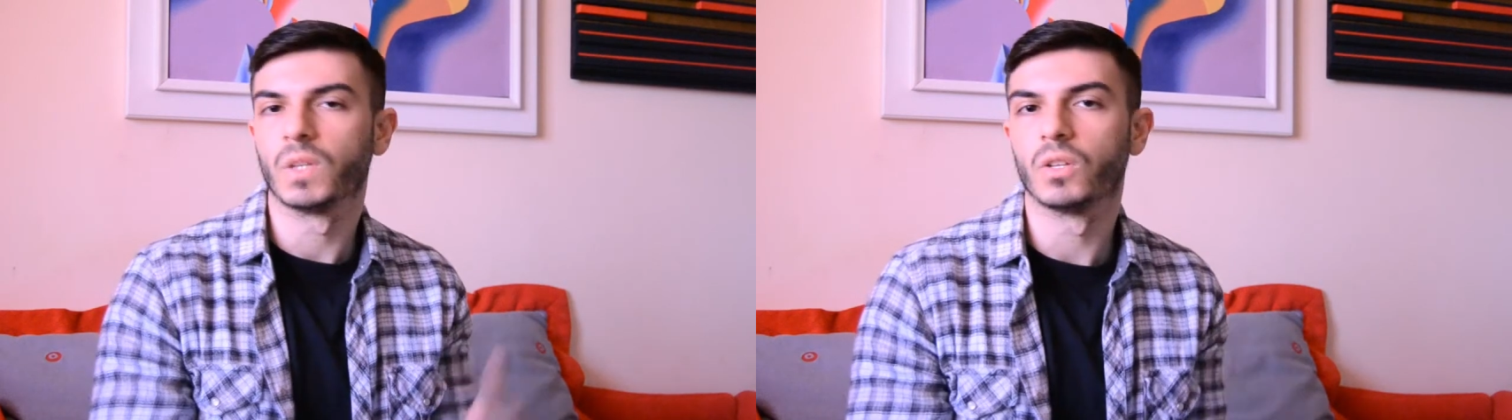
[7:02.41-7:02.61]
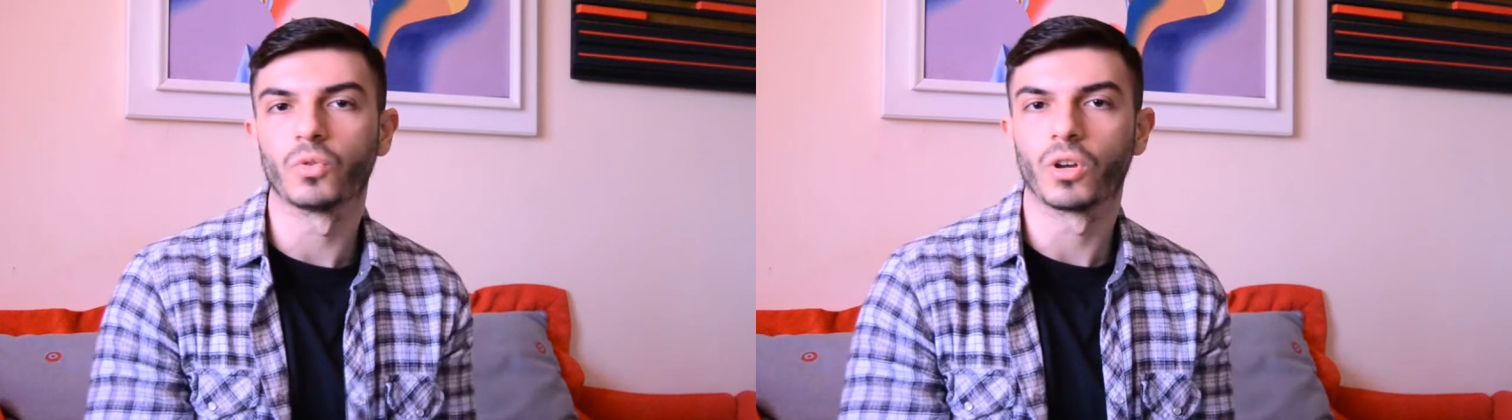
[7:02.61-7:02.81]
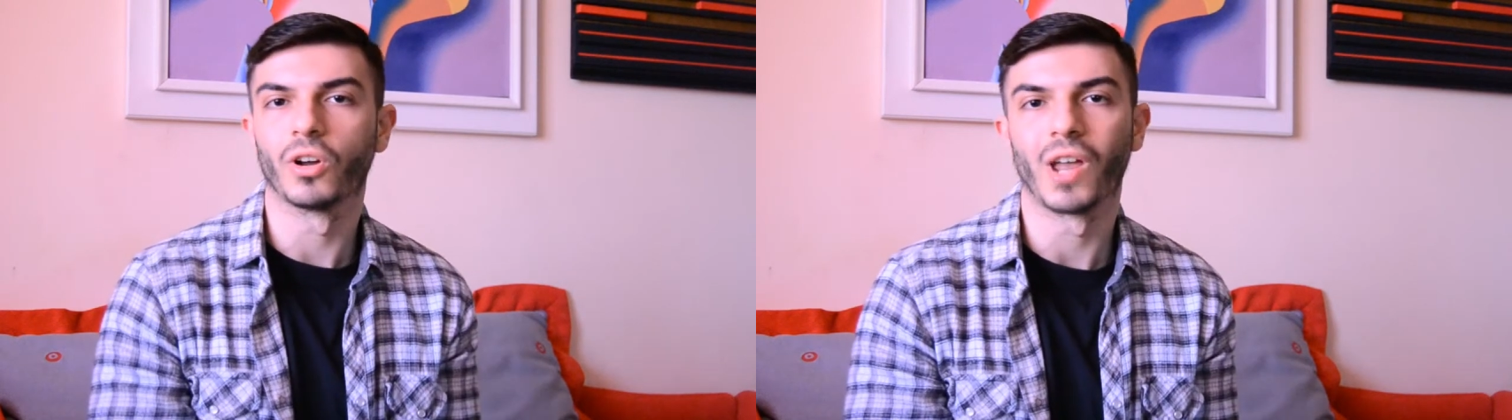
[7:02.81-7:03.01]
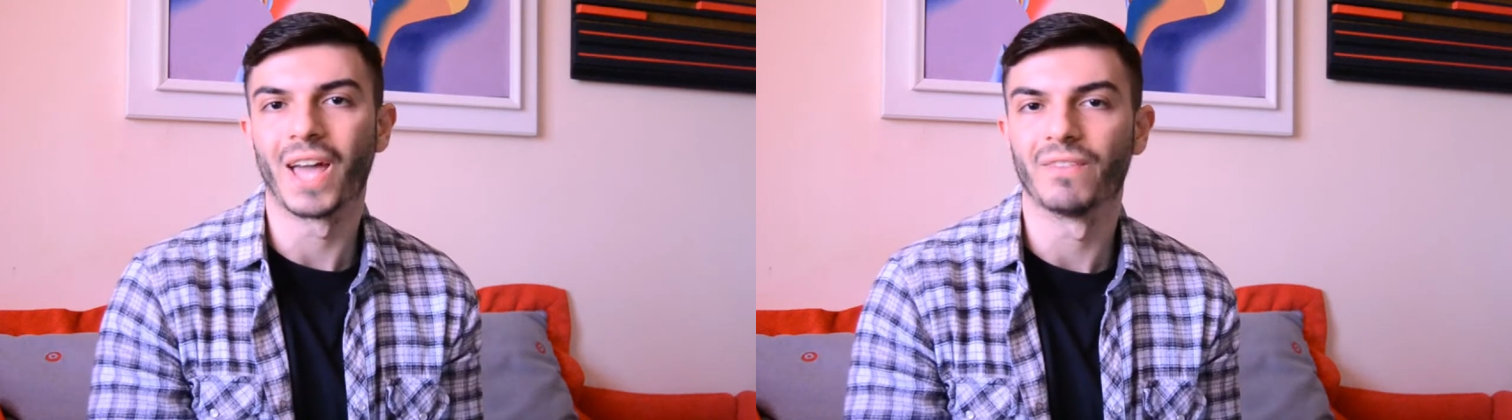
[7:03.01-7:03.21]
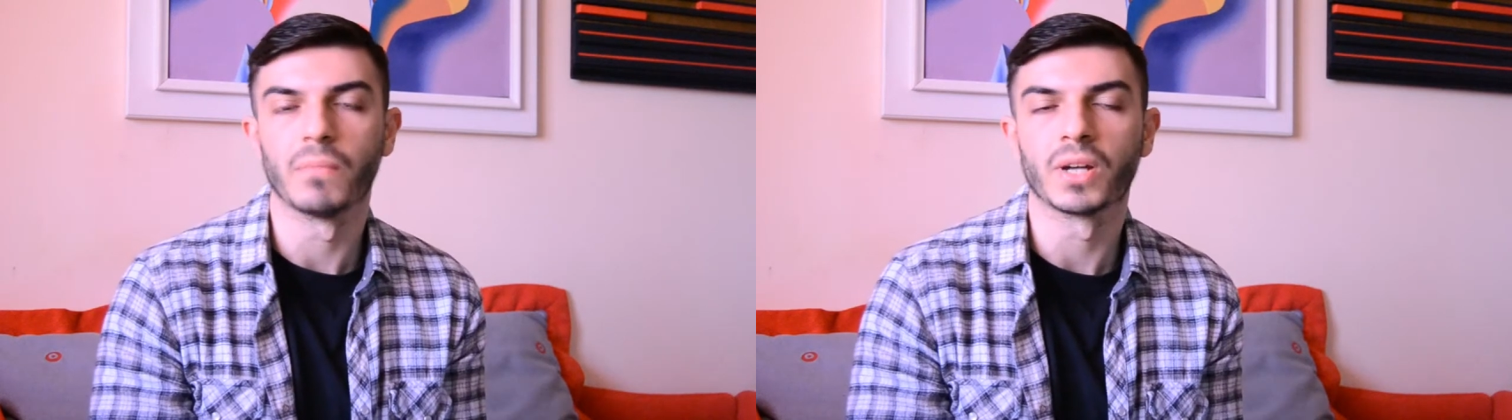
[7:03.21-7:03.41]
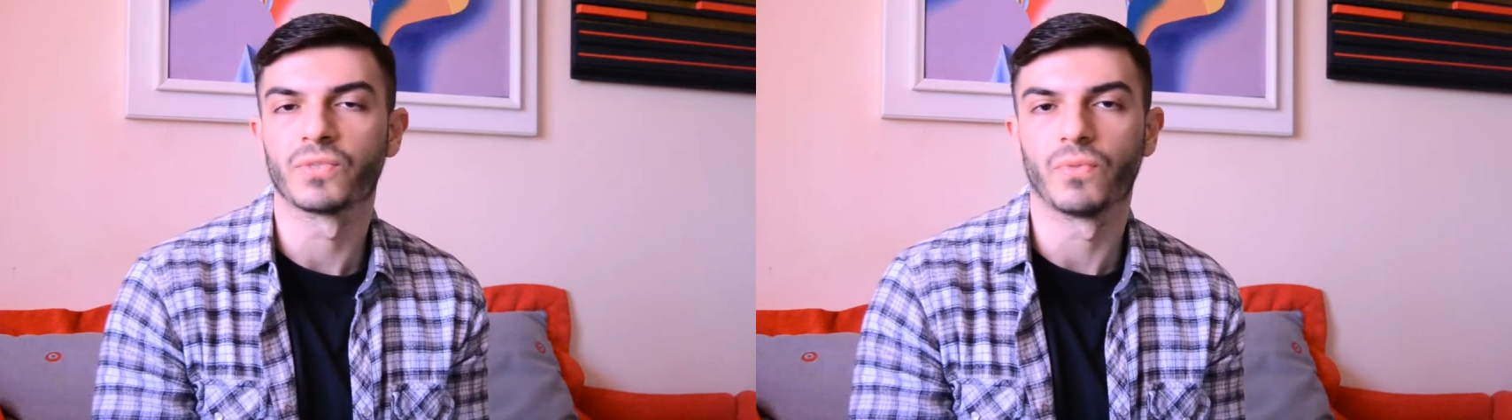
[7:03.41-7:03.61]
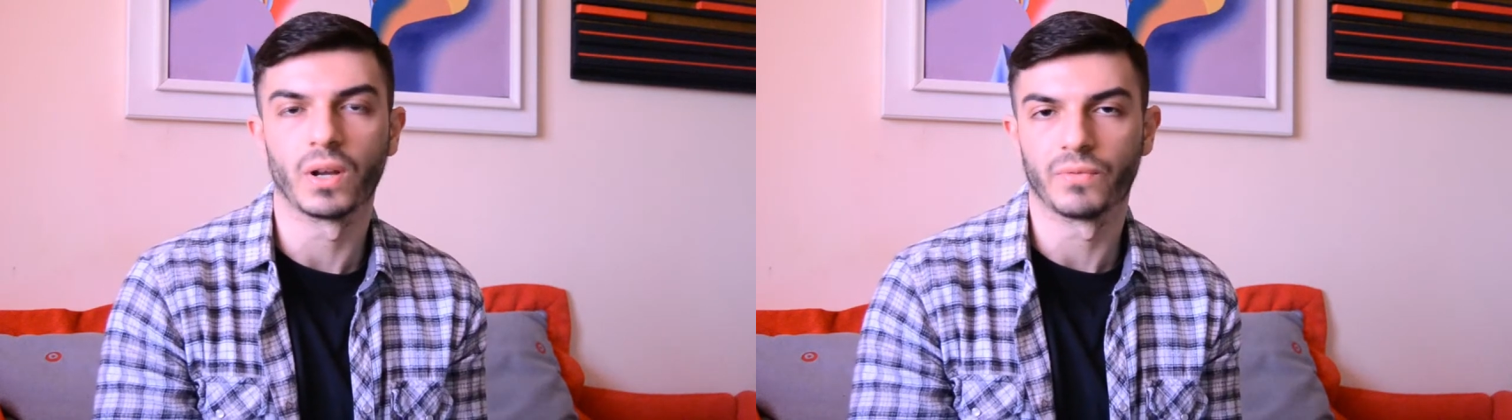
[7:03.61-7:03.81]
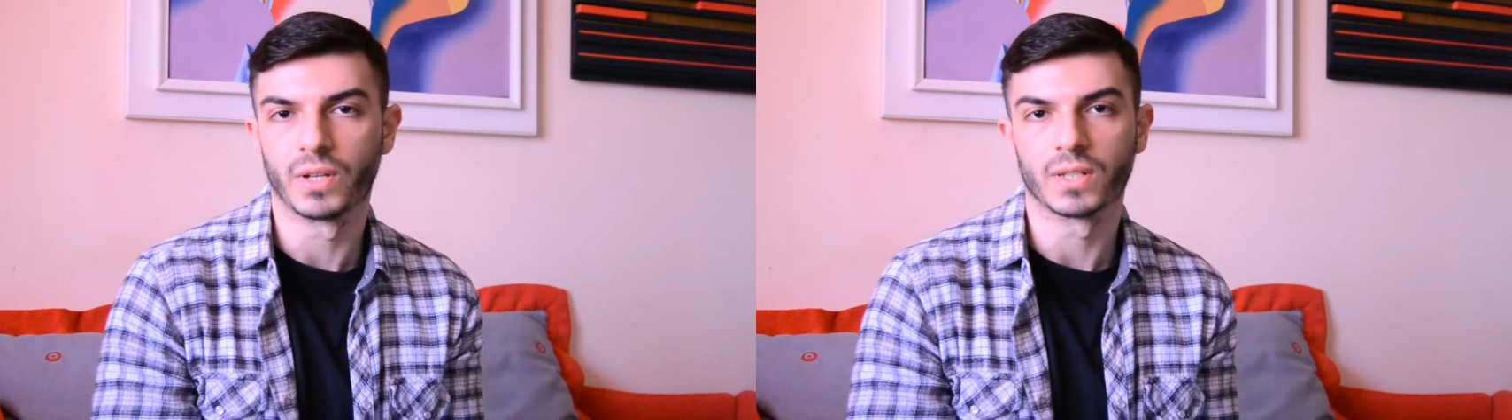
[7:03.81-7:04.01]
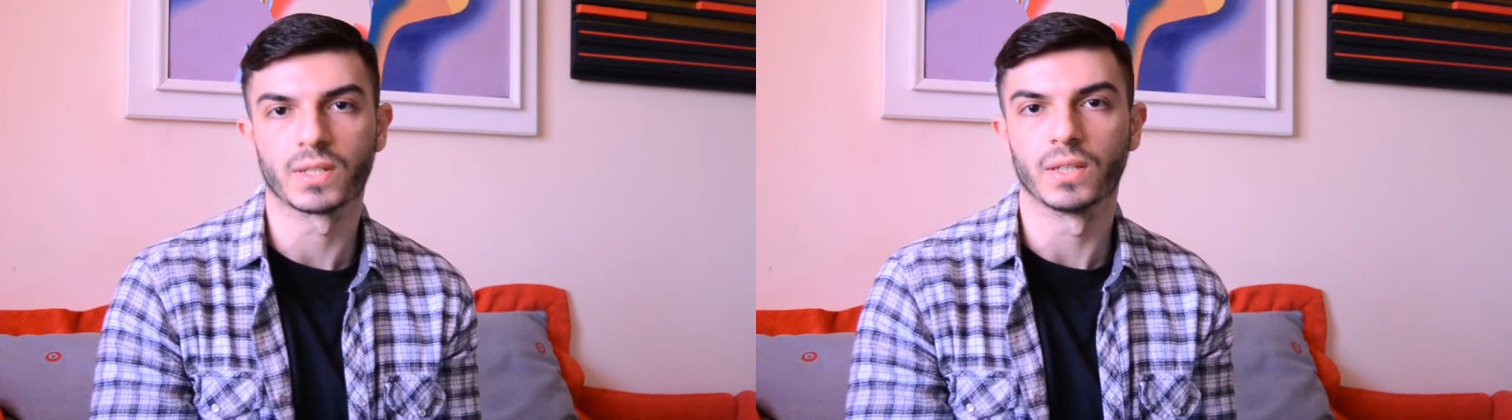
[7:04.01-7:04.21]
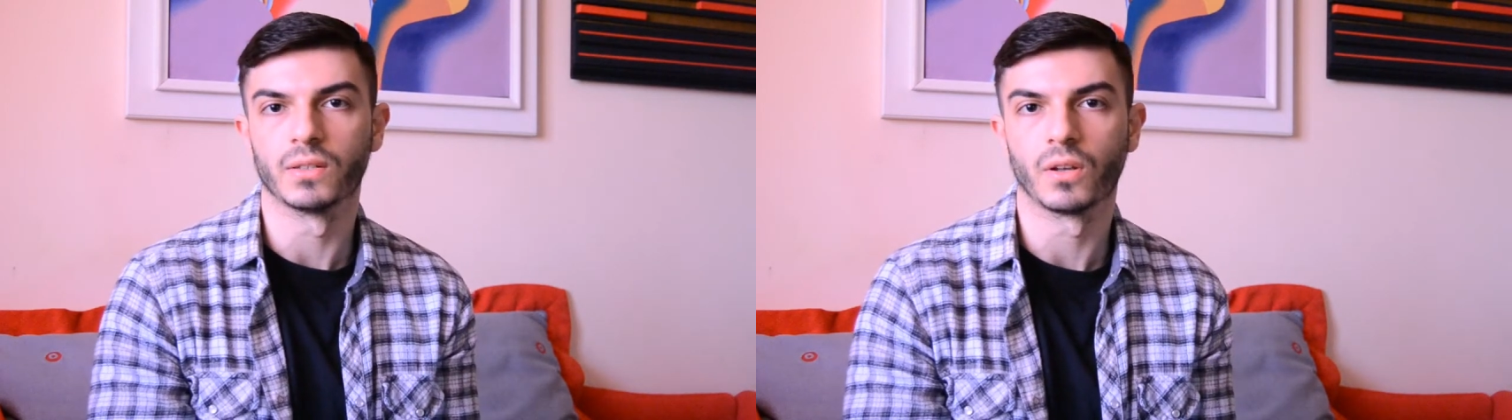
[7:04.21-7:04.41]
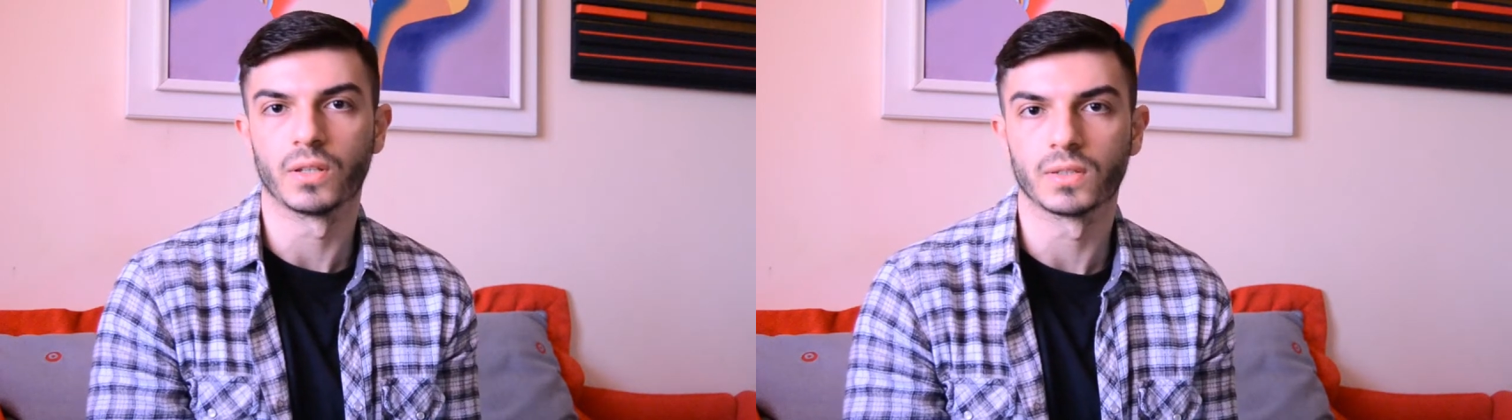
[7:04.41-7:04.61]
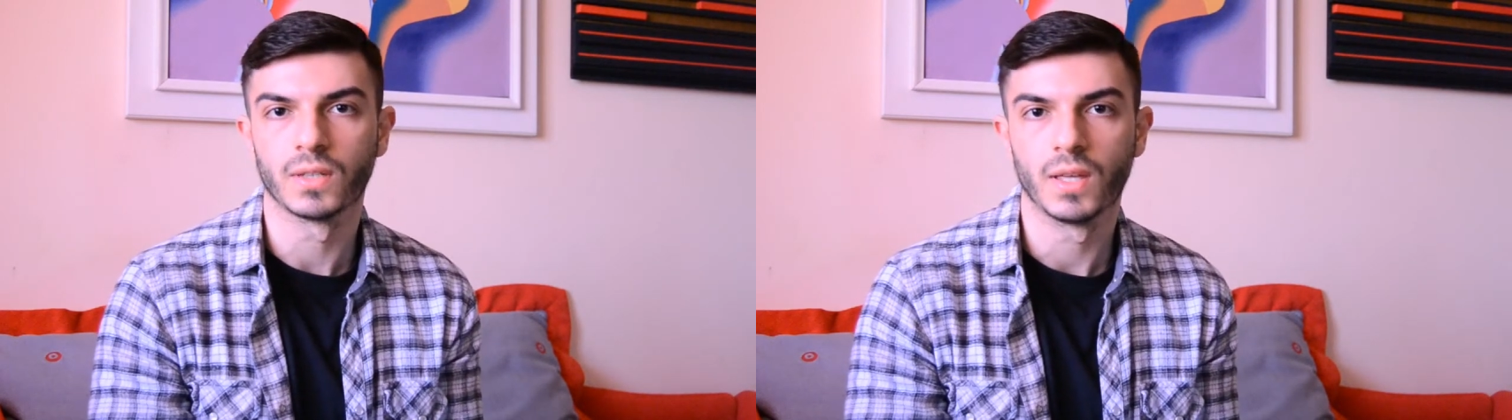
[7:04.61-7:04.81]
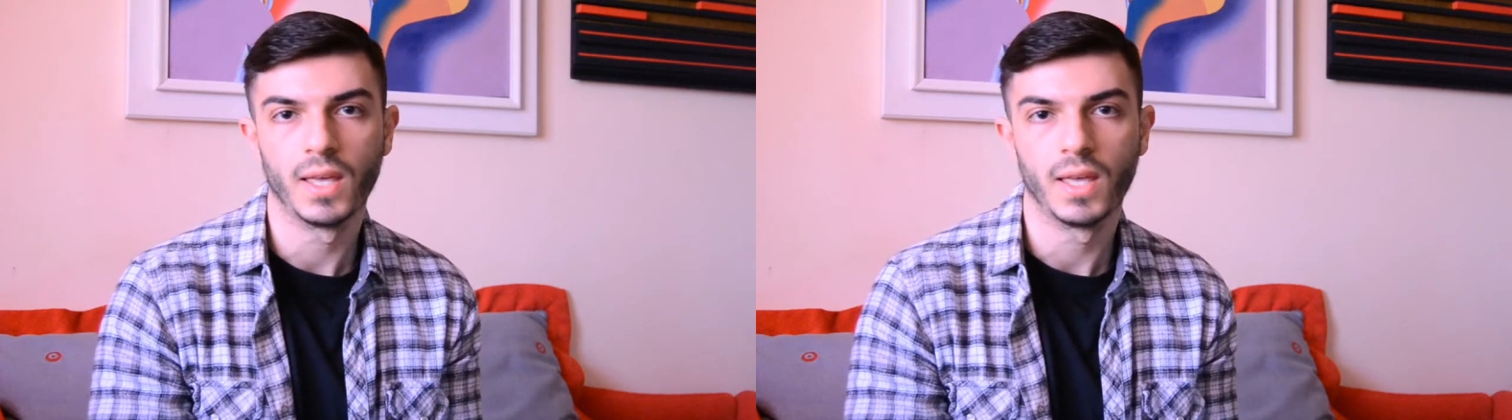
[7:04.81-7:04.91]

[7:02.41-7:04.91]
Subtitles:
you're not gonna have much fun finger skating on it.